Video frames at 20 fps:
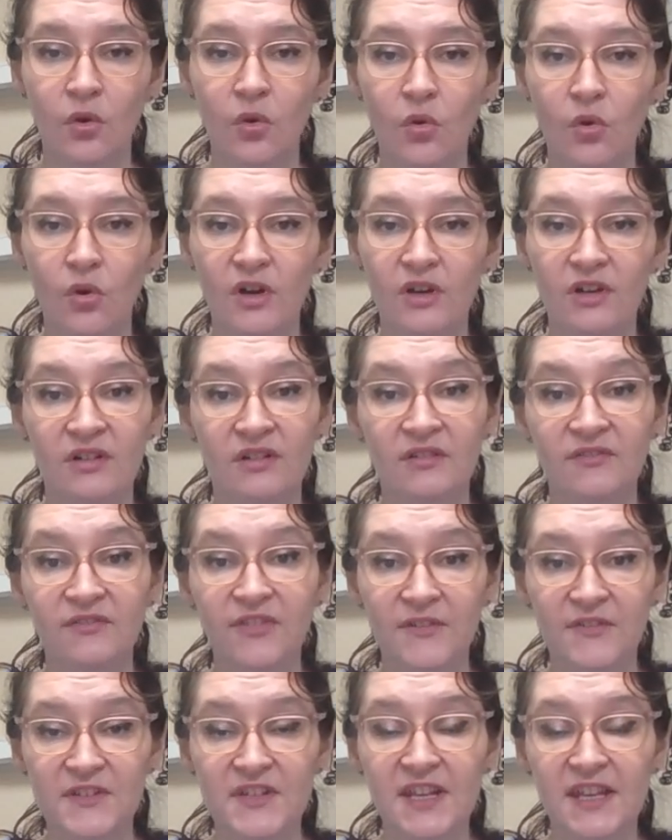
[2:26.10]
or
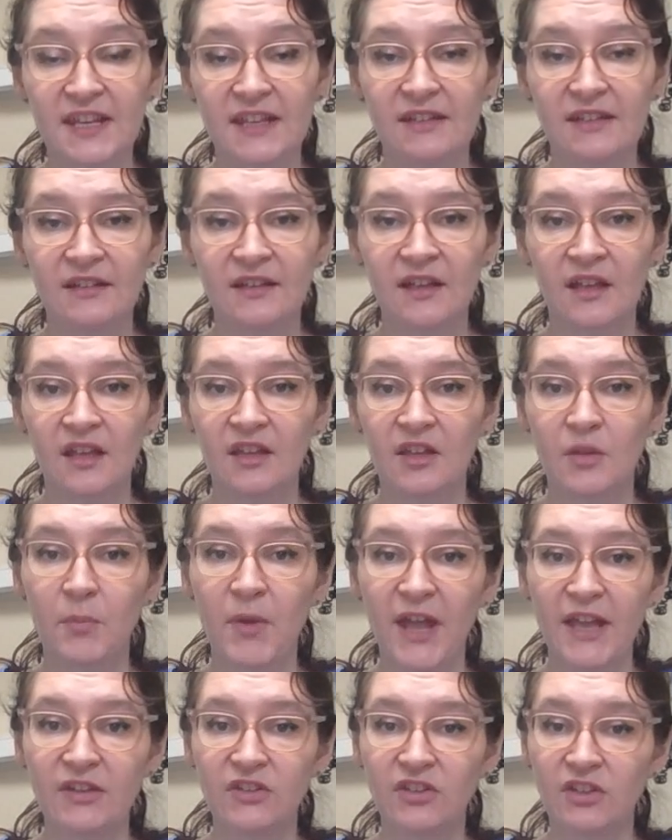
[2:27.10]
15, the
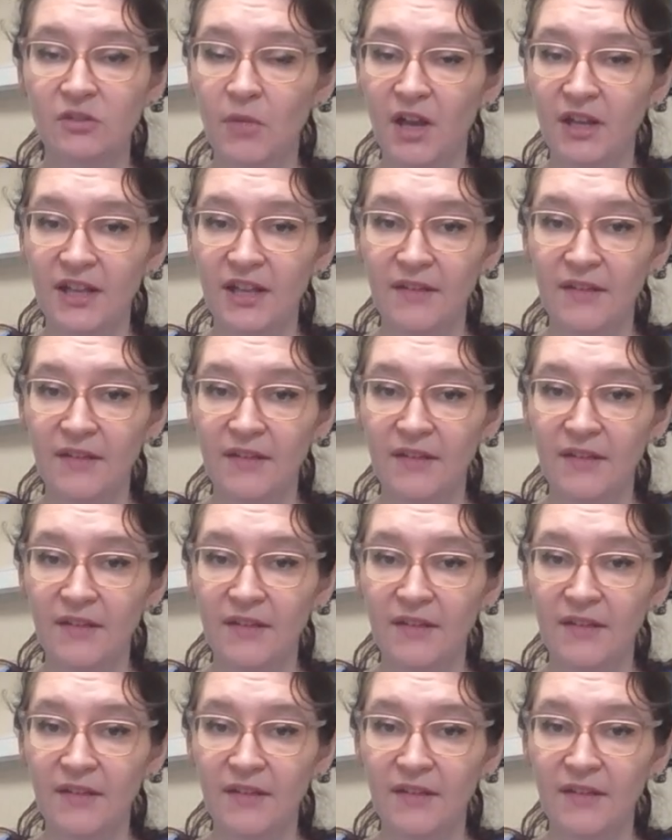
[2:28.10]
patient might